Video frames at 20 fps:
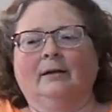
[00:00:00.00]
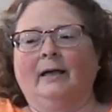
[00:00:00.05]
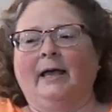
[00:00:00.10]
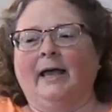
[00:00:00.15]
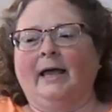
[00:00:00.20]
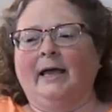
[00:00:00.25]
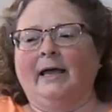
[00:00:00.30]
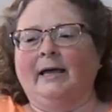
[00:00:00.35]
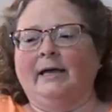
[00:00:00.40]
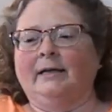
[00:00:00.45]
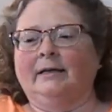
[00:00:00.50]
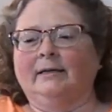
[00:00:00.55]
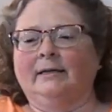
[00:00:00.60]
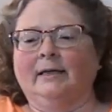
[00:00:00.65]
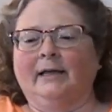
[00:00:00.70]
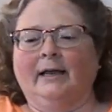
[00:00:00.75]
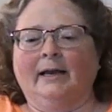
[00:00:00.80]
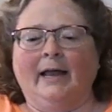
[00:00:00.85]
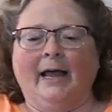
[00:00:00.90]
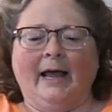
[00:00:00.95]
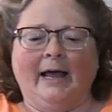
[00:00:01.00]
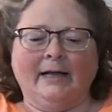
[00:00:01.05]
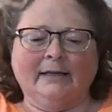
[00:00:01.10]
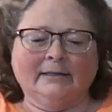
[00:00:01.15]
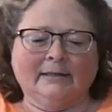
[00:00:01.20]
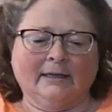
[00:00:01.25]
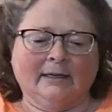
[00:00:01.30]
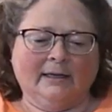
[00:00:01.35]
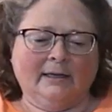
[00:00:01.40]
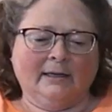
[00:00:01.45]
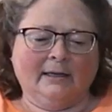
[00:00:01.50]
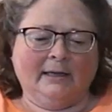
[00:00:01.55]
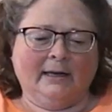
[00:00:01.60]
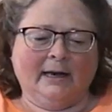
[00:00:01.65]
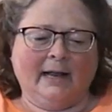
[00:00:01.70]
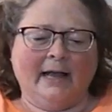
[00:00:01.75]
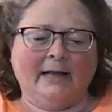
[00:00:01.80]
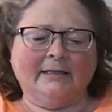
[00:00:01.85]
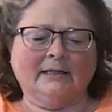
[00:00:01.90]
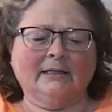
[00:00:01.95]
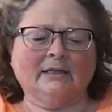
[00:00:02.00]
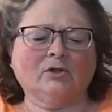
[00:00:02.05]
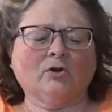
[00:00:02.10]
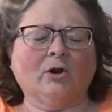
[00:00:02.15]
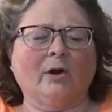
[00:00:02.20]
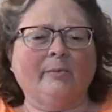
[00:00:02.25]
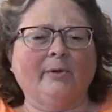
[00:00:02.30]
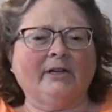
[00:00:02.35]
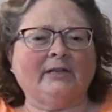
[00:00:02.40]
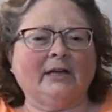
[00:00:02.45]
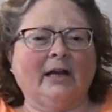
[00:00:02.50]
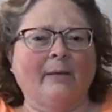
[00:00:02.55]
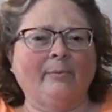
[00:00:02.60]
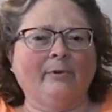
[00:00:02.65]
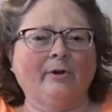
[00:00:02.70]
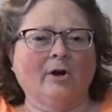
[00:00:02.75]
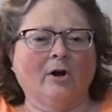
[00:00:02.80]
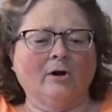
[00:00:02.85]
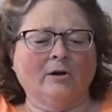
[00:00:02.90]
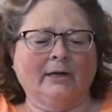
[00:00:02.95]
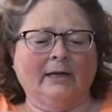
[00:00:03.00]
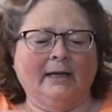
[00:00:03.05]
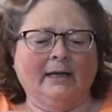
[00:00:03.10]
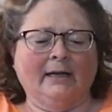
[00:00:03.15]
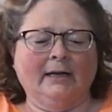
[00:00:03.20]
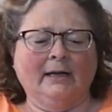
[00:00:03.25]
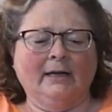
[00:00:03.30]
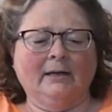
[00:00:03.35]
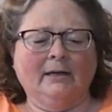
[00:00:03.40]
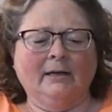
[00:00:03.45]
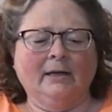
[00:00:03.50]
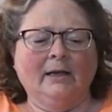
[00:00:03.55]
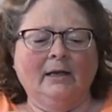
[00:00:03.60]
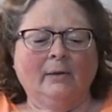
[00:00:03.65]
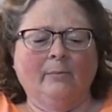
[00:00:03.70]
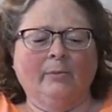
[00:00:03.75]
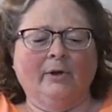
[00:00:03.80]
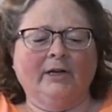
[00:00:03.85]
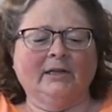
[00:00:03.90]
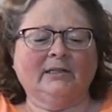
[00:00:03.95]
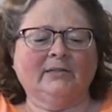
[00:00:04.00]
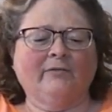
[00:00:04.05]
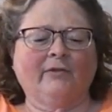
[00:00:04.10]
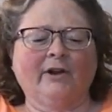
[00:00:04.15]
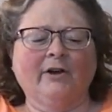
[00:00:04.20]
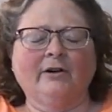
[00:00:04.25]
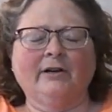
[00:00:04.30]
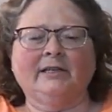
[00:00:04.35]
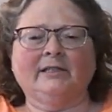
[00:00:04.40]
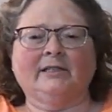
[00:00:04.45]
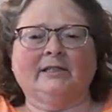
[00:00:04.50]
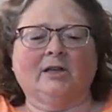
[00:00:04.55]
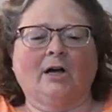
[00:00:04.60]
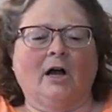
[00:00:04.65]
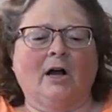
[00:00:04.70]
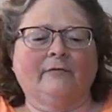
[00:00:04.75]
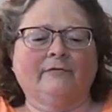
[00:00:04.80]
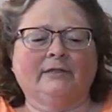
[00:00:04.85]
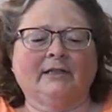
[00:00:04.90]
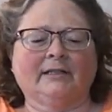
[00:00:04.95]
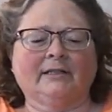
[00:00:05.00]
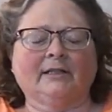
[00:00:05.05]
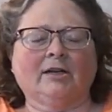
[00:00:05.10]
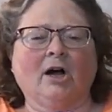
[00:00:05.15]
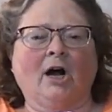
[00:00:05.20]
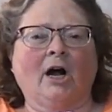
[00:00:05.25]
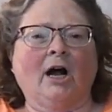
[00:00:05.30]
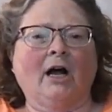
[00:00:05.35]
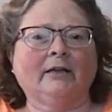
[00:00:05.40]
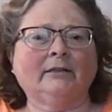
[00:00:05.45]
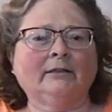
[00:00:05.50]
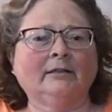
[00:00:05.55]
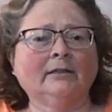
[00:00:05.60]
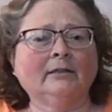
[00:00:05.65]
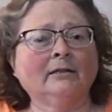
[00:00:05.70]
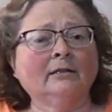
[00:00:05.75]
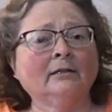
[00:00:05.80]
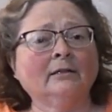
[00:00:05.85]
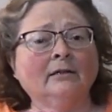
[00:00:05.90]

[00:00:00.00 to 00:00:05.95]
And it has a scrubby type yarn in it, but it's very soft. It's cotton.